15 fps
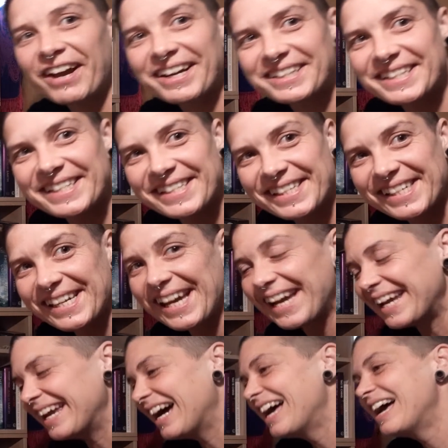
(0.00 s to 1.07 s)
Fact is,
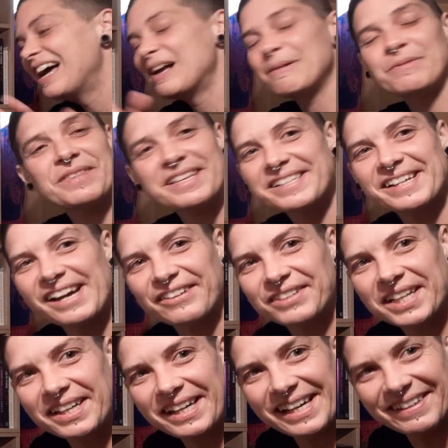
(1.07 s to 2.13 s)
today there's enough
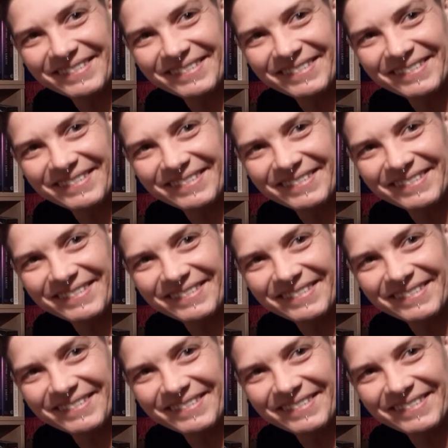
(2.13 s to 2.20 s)
time